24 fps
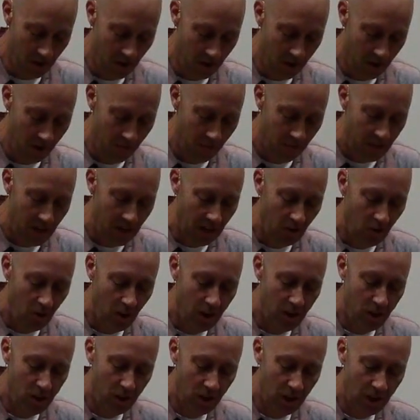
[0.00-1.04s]
that
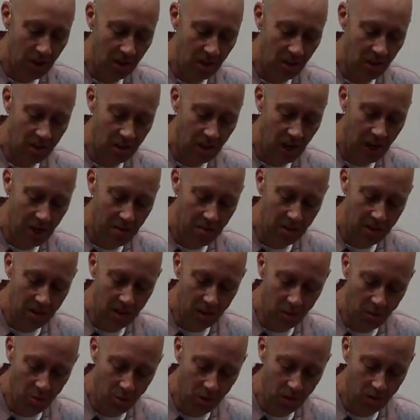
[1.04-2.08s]
Christ Jesus came into the
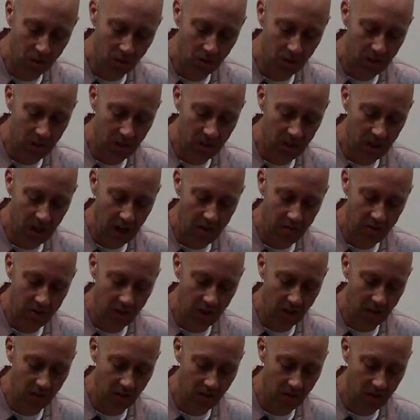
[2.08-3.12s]
world to save
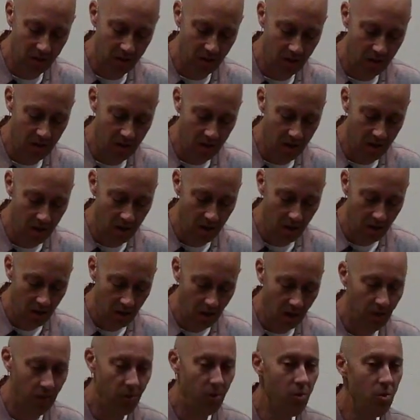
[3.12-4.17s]
sinners, of
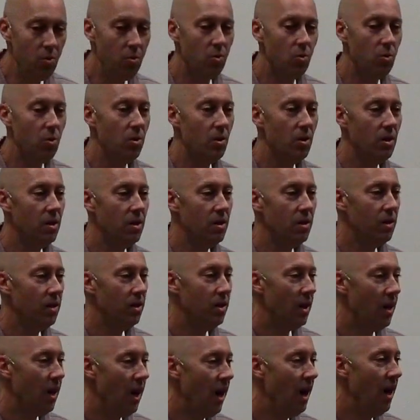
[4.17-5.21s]
whom
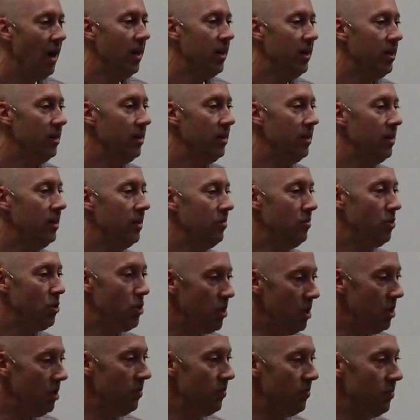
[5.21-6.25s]
I am
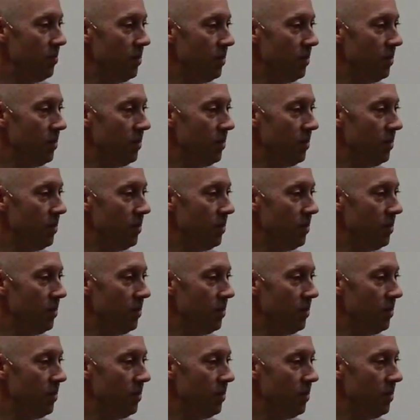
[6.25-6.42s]
chief.